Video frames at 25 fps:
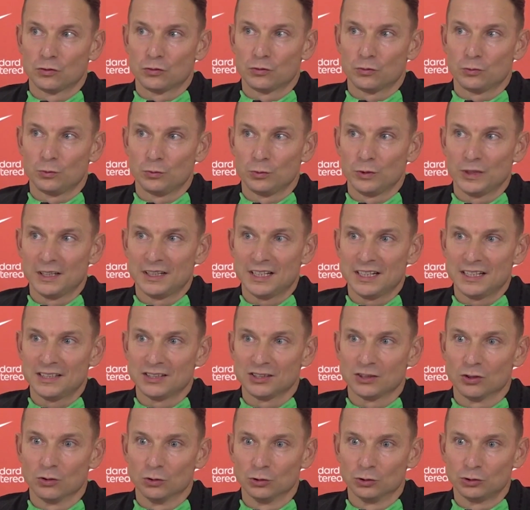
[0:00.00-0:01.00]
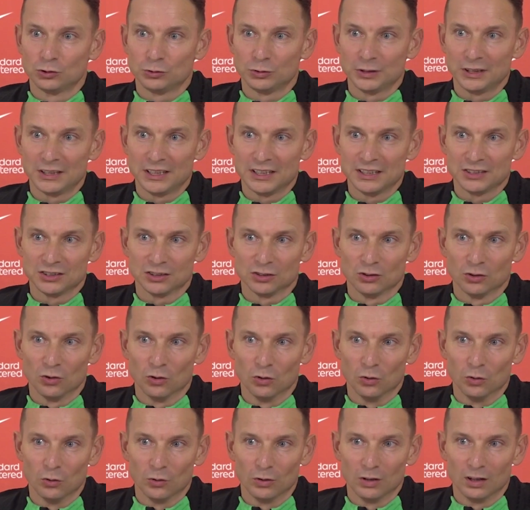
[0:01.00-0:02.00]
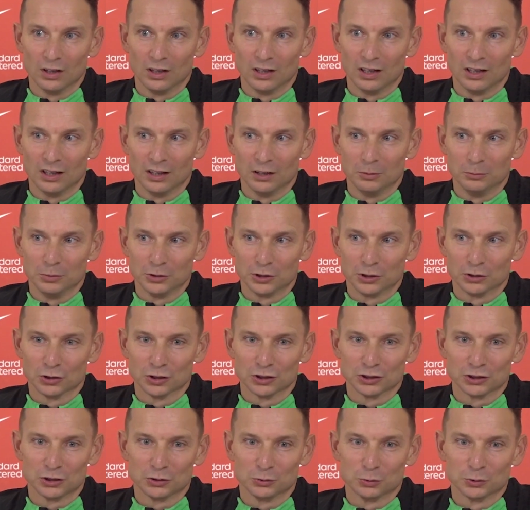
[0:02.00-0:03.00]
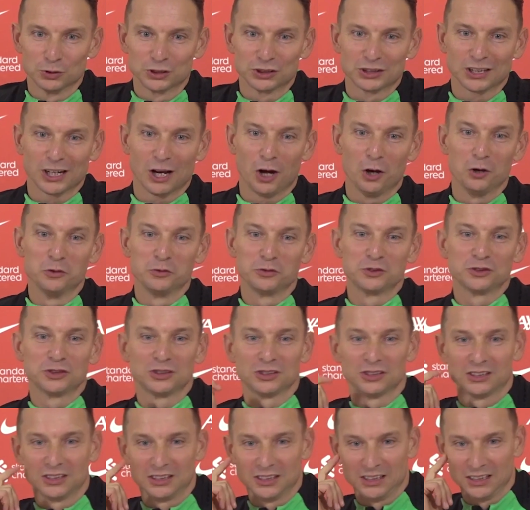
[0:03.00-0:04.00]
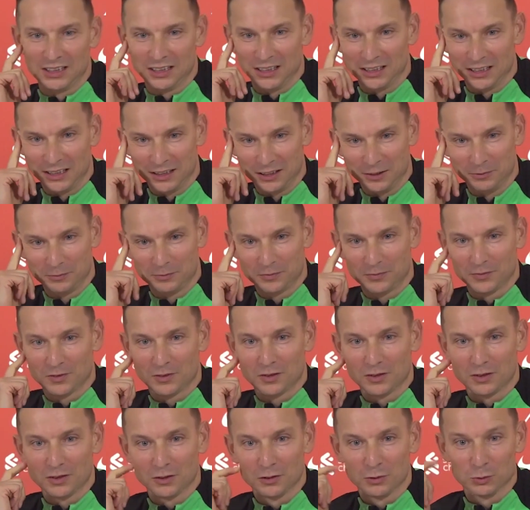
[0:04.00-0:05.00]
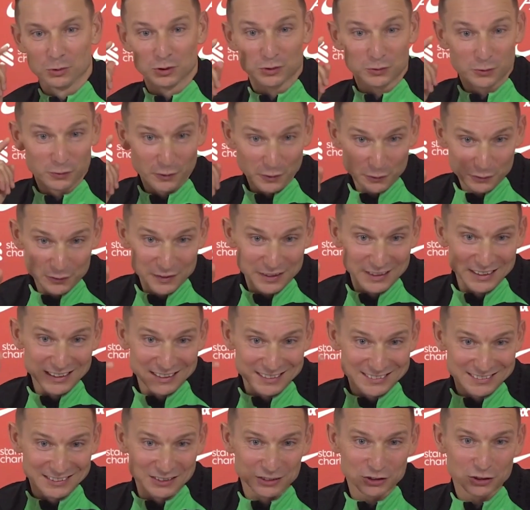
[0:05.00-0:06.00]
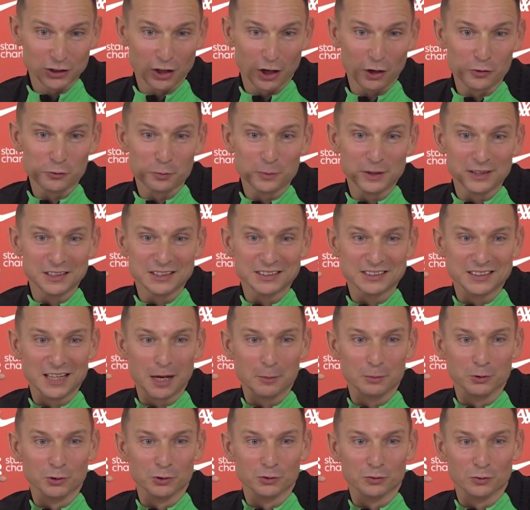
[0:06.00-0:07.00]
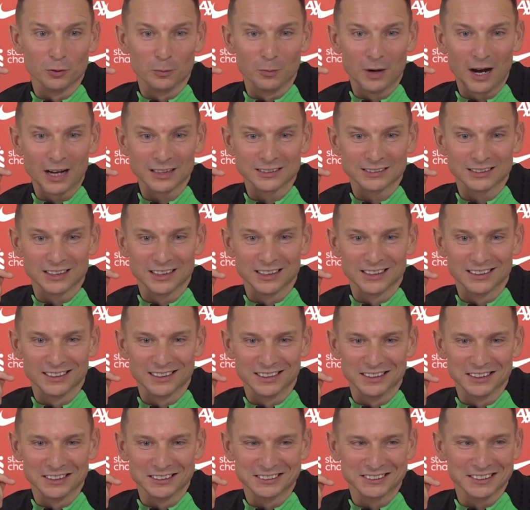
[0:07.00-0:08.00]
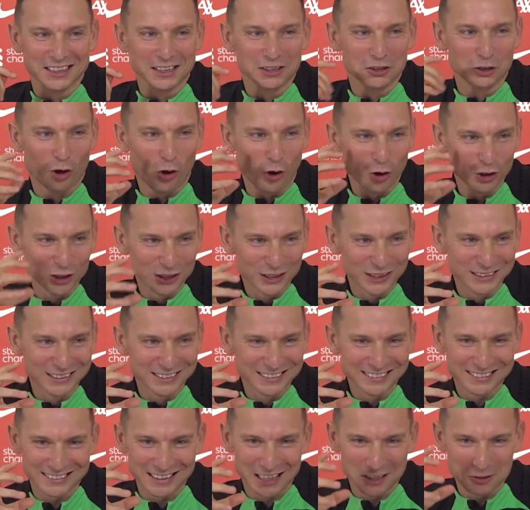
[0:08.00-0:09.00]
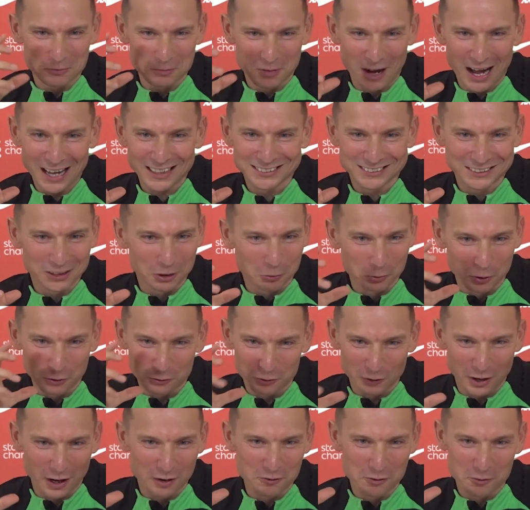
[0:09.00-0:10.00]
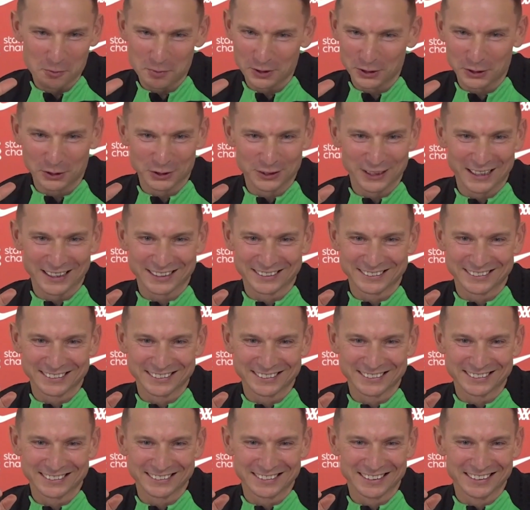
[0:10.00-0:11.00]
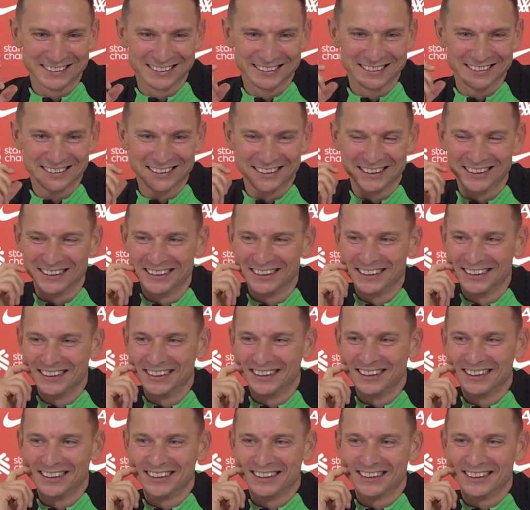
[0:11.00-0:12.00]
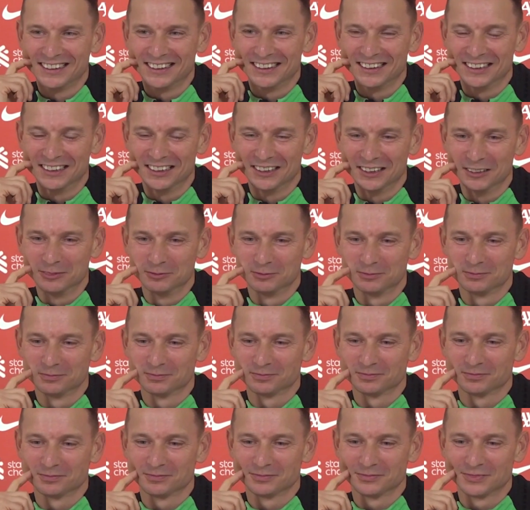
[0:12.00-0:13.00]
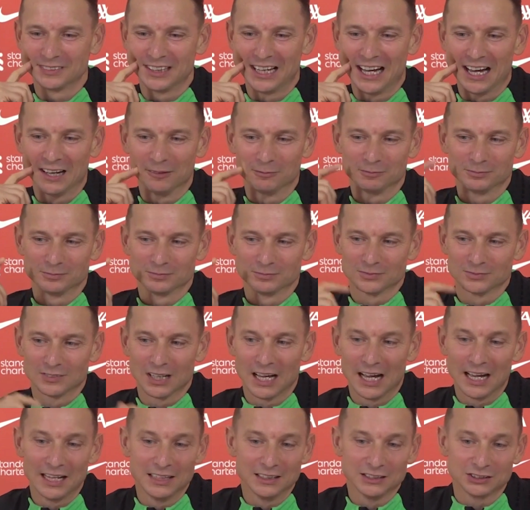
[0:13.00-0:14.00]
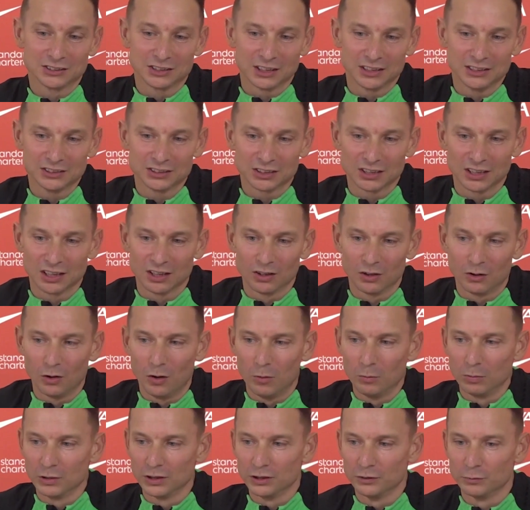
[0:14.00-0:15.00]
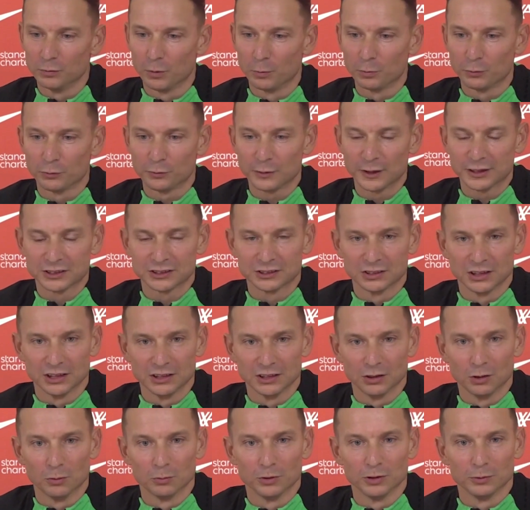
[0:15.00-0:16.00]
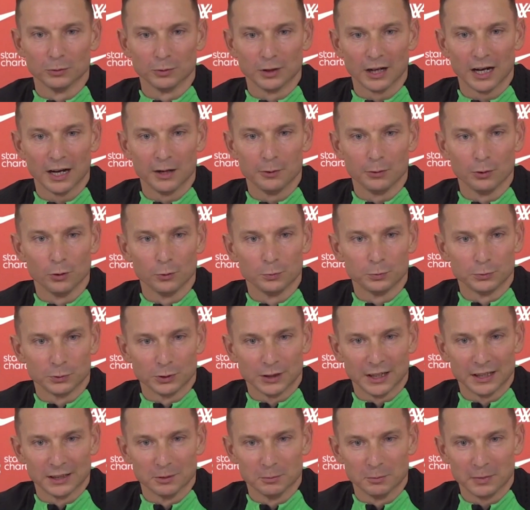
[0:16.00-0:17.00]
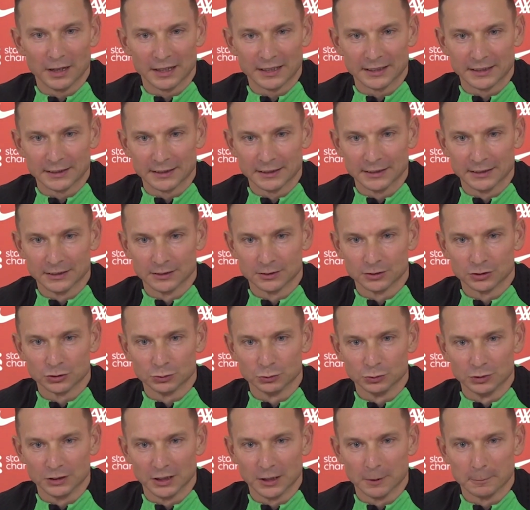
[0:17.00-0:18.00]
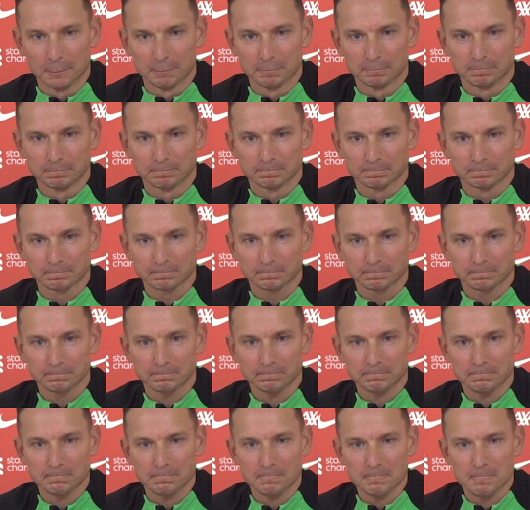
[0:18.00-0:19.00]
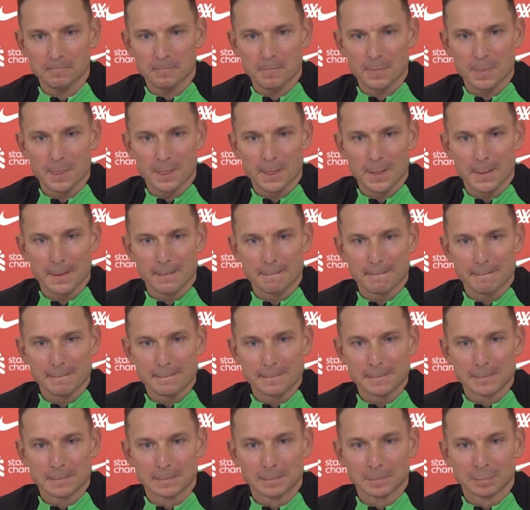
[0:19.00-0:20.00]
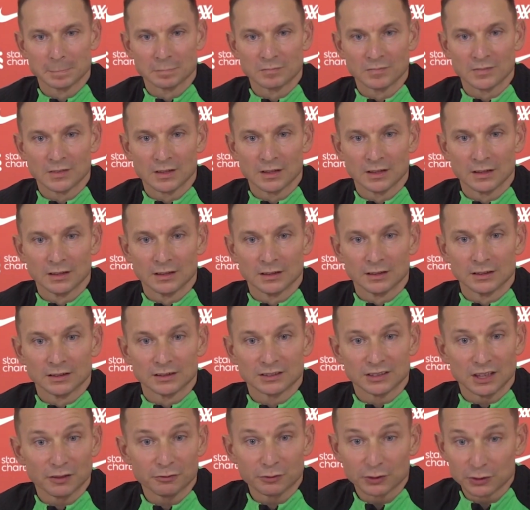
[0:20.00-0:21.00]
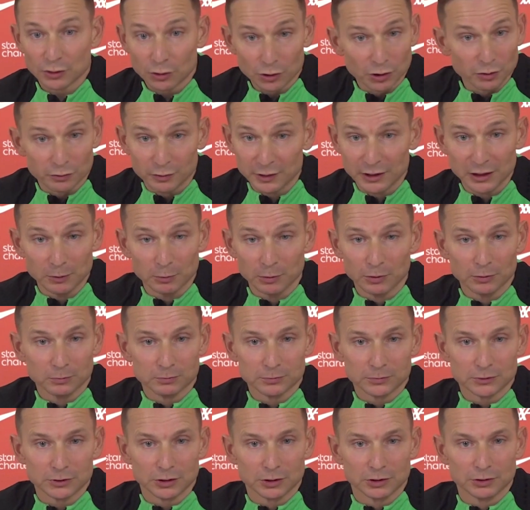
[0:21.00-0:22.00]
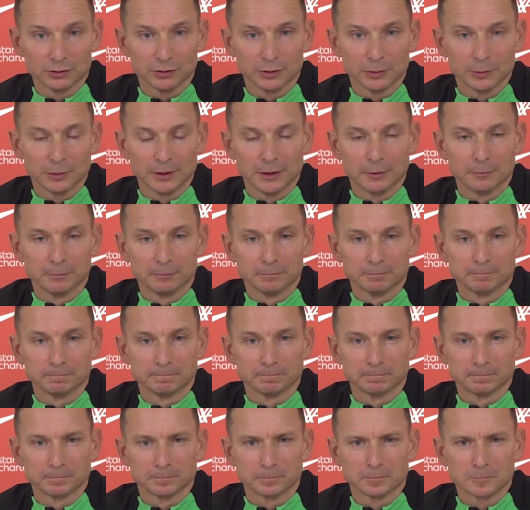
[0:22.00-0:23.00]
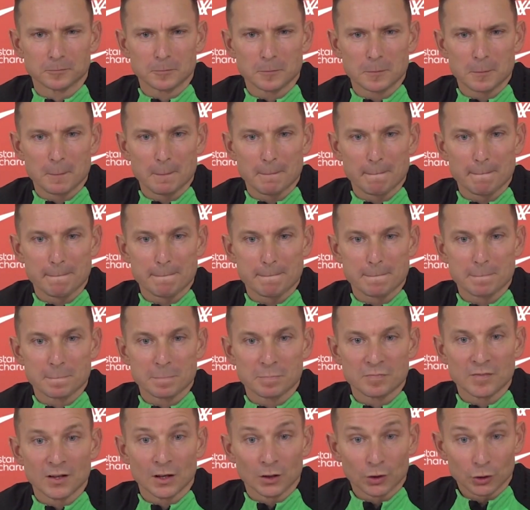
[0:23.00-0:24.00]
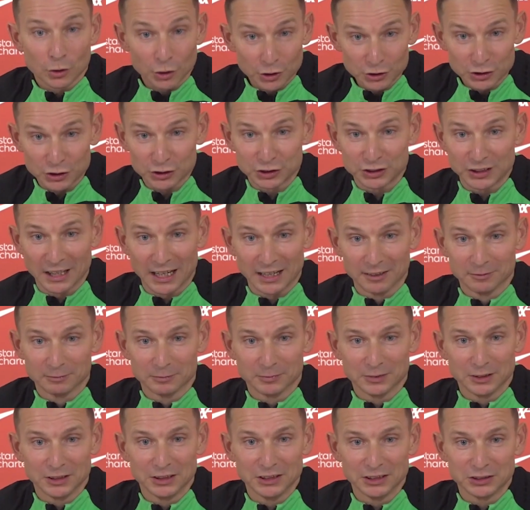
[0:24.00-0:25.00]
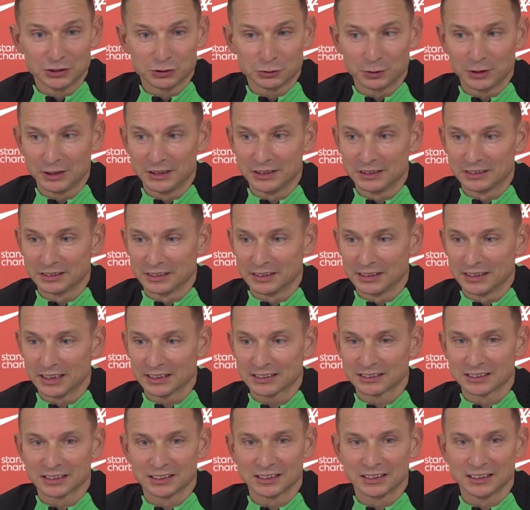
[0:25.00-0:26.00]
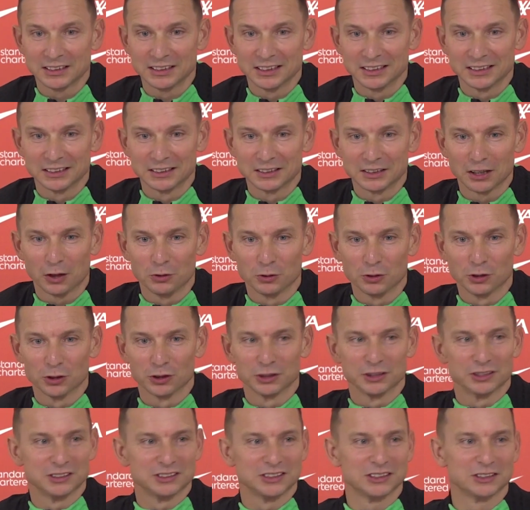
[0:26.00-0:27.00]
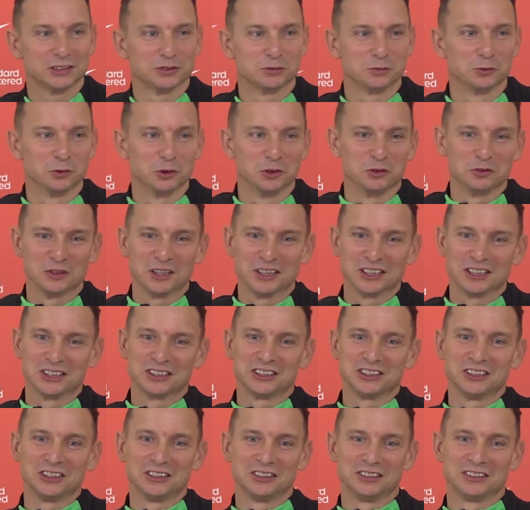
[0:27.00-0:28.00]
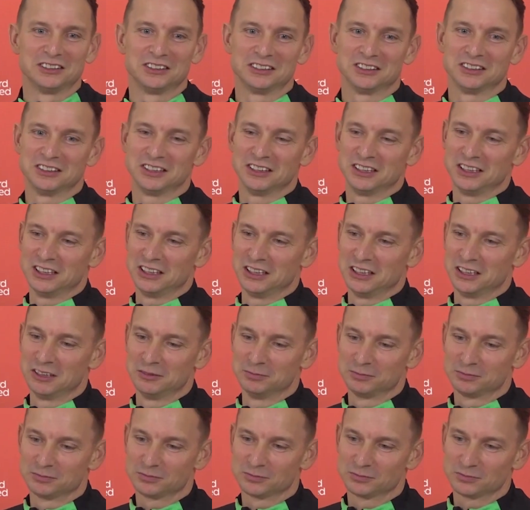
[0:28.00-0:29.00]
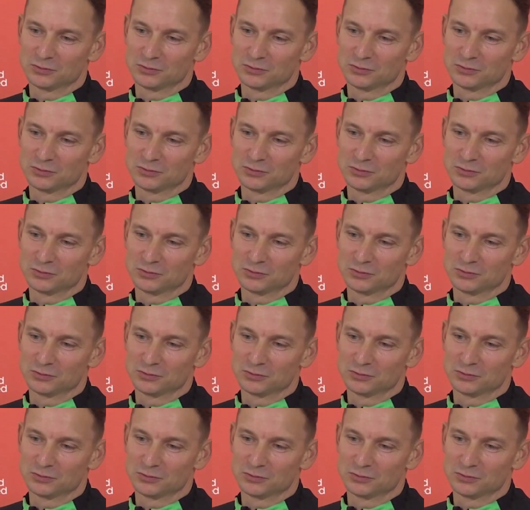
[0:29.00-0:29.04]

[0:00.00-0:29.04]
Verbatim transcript: three days ago, three days ago, uh, because it was Cruyff's, uh, it was 50 years since Cruyff made his debut for Barca. And I said, Holland and Barca will forever be connected. And, uh, uh, yeah, he's, he's an unbelievable professional and unbelievable guy. We hope to get him back uh, soon. Yeah. And by Is, is he Stefan not available. Not available. but Curtis, I take it. Curtis, yeah. yeah. He trained yesterday and our oh, Curtis is full of energy. Um,